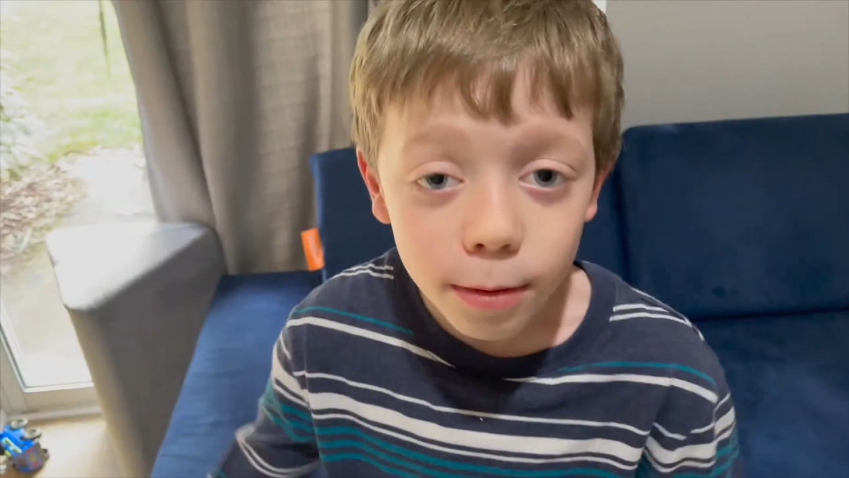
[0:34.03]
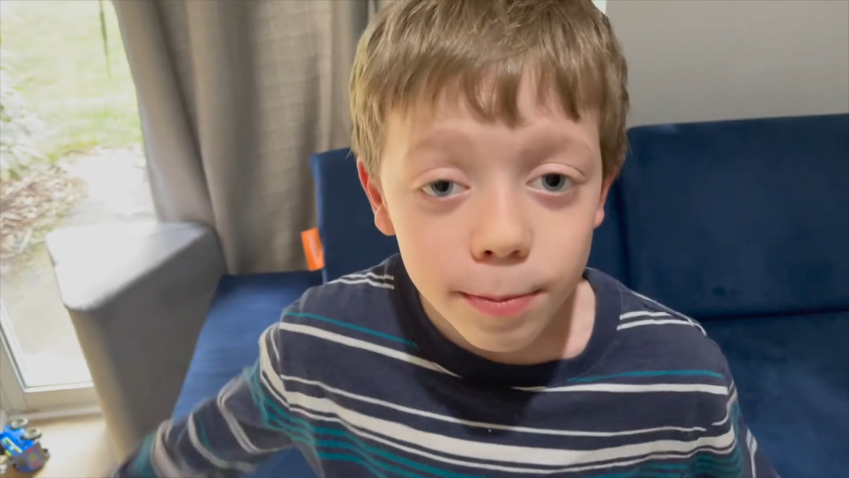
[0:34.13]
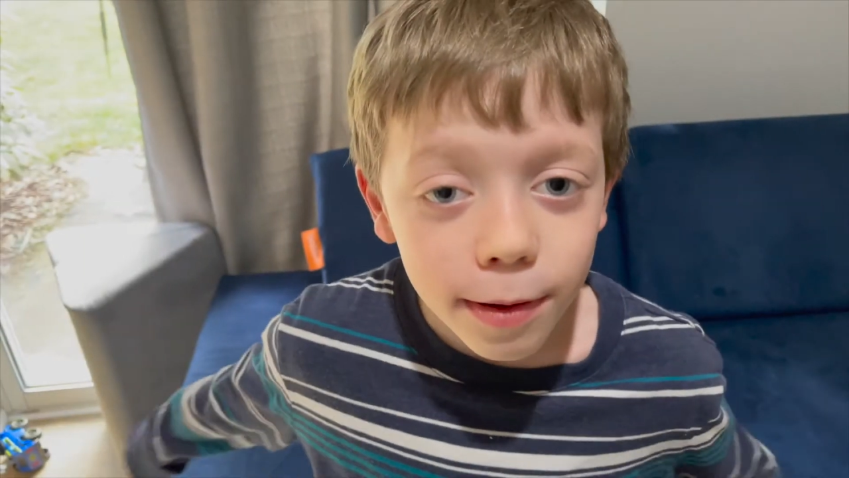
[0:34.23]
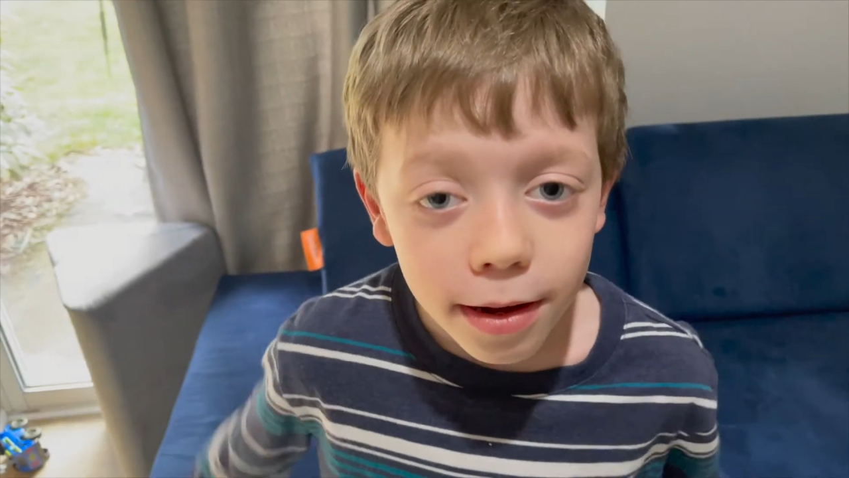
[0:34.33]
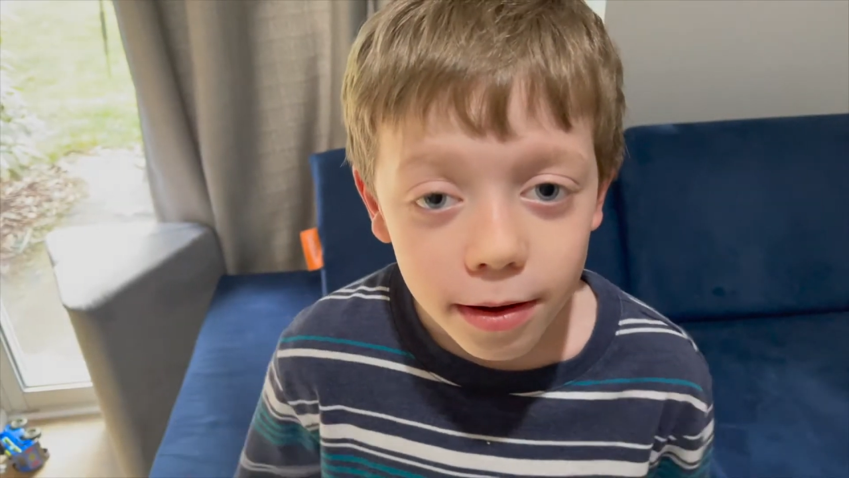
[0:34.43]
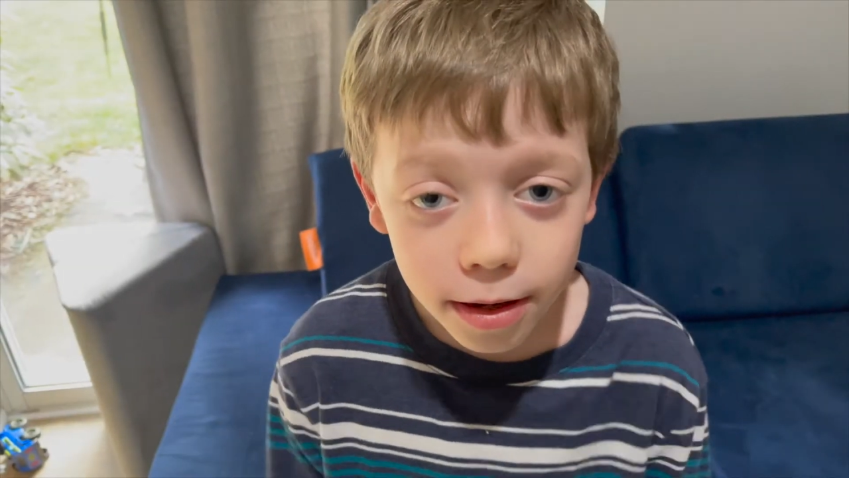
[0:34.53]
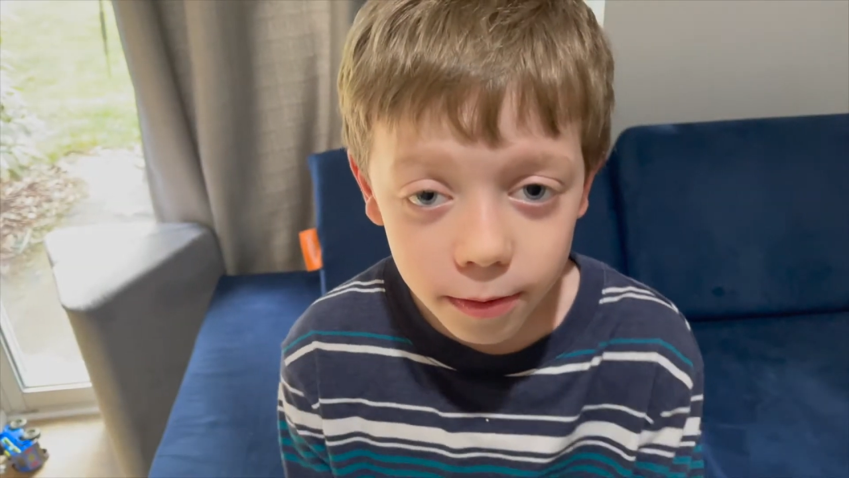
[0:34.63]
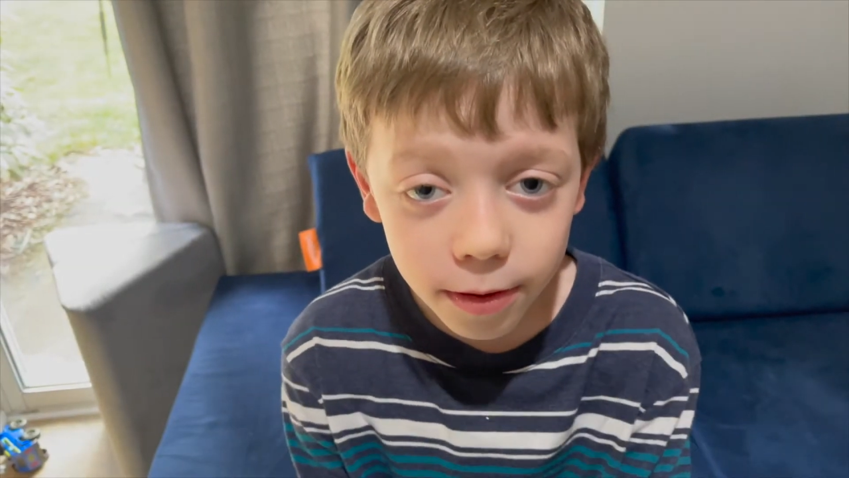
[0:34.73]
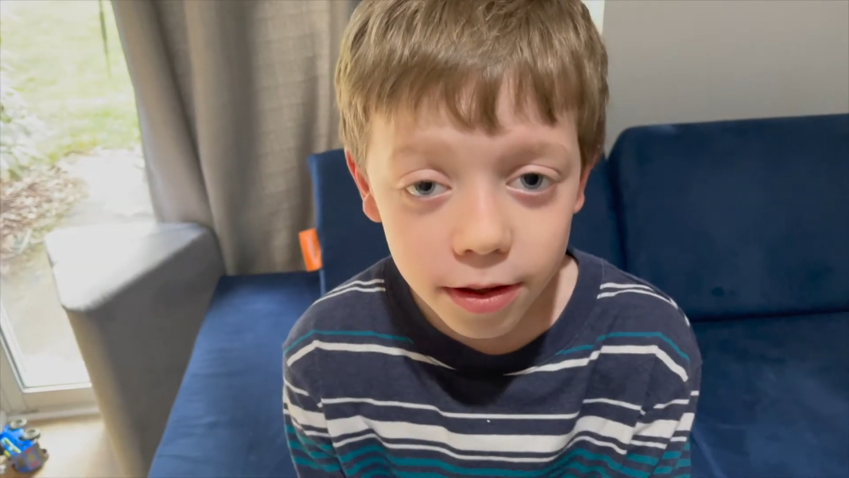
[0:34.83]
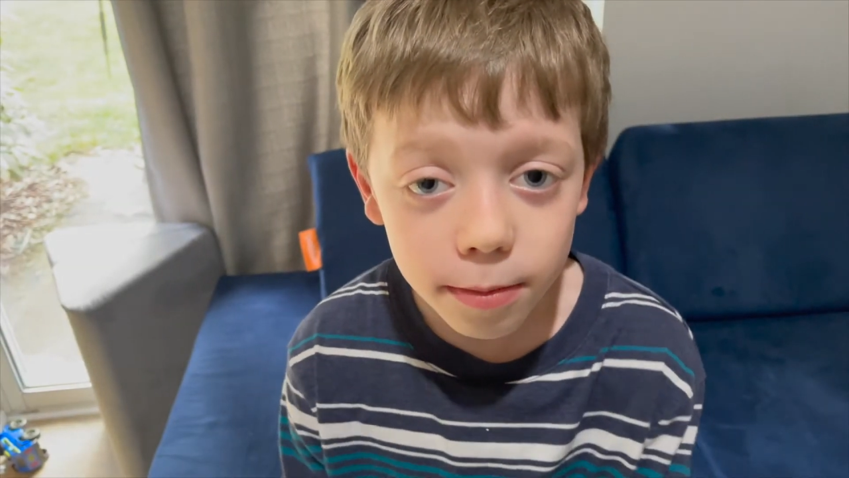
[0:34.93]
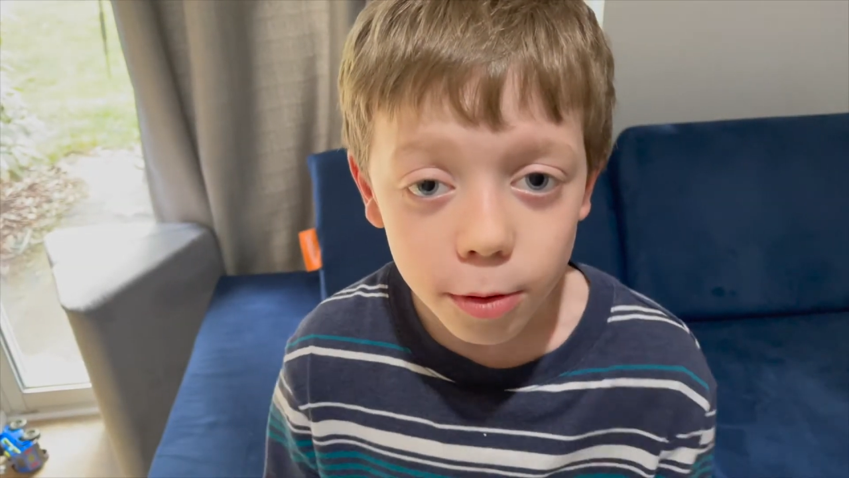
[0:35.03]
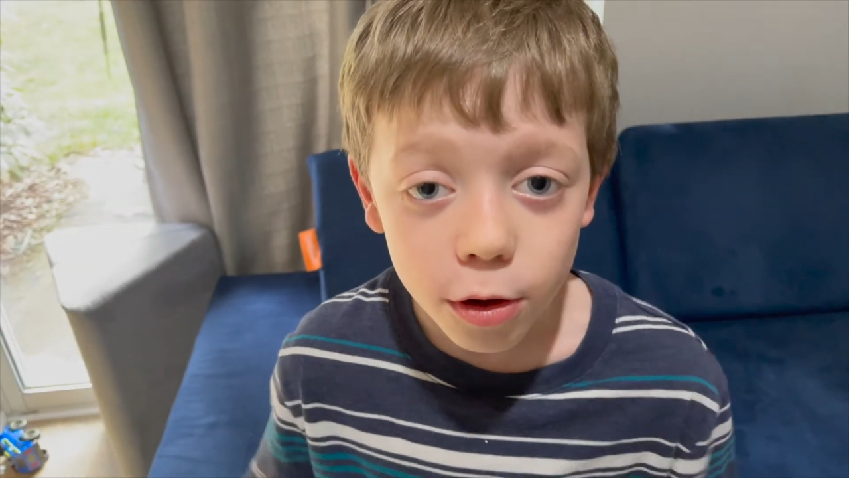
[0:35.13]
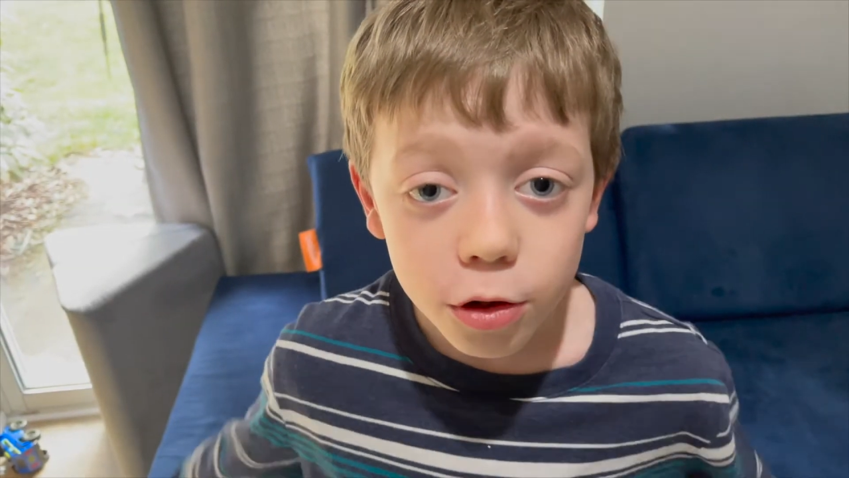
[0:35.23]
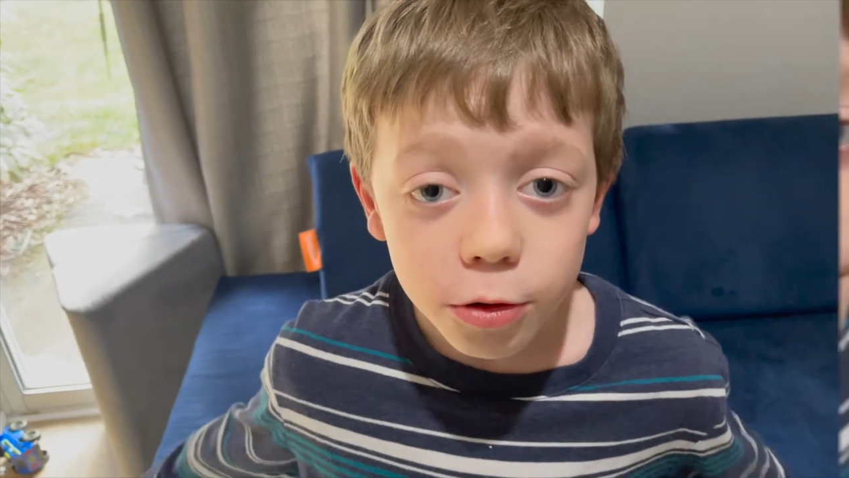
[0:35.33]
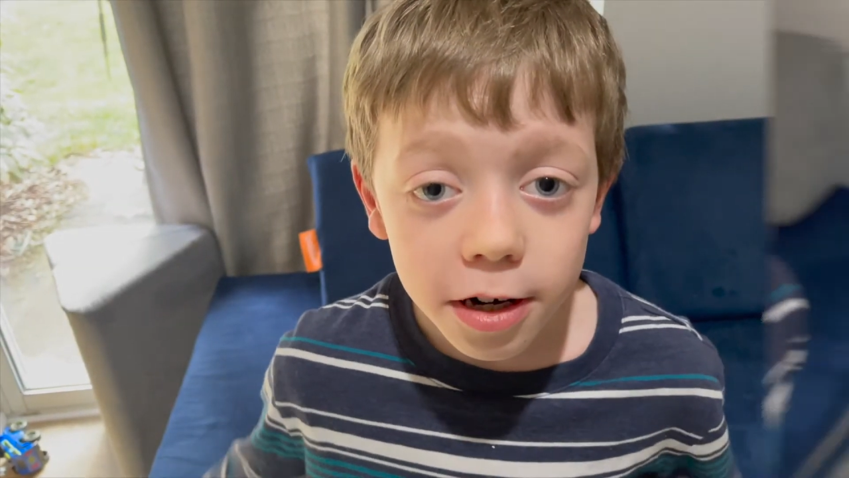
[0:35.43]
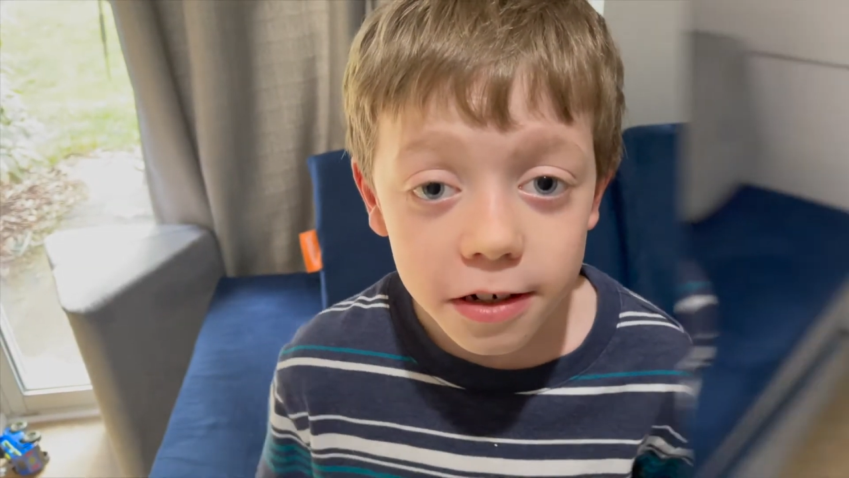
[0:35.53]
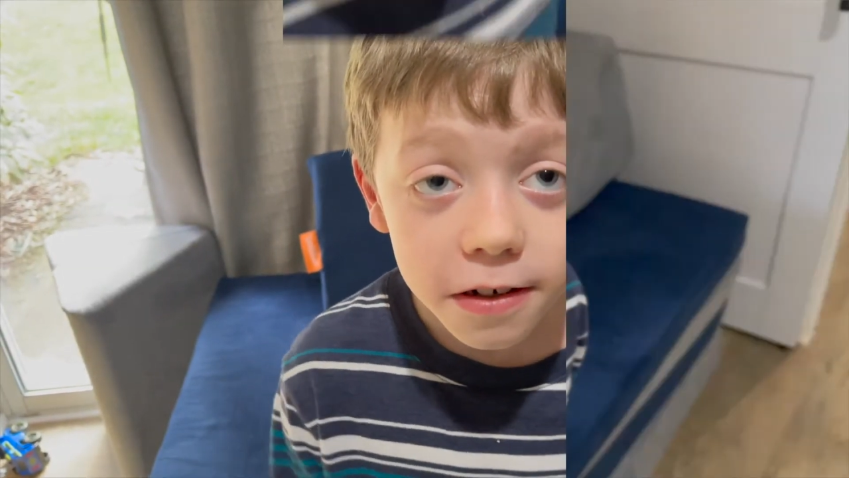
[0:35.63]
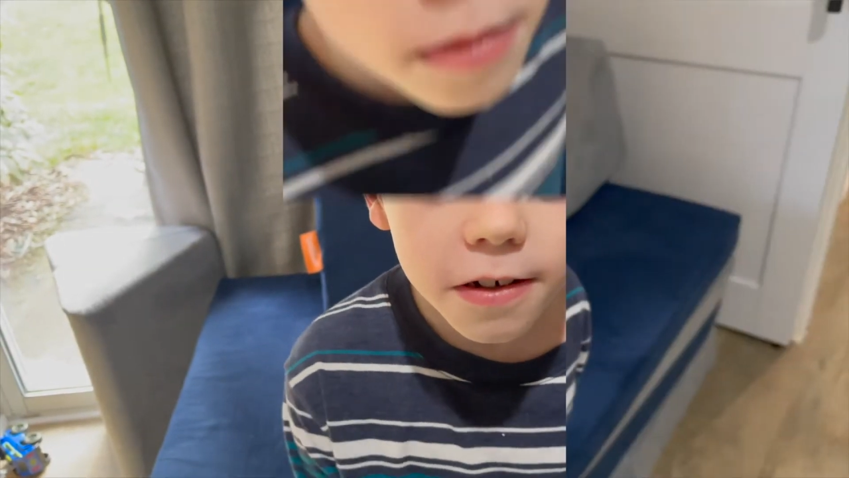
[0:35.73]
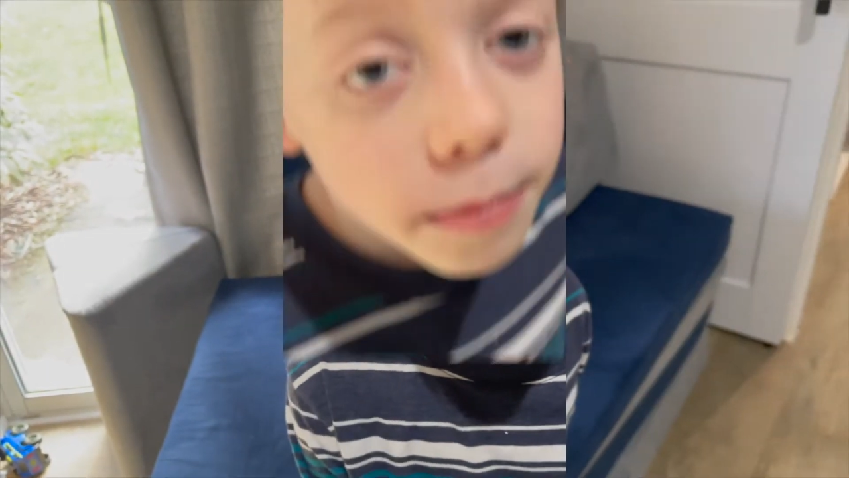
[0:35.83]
to play with someone you trust.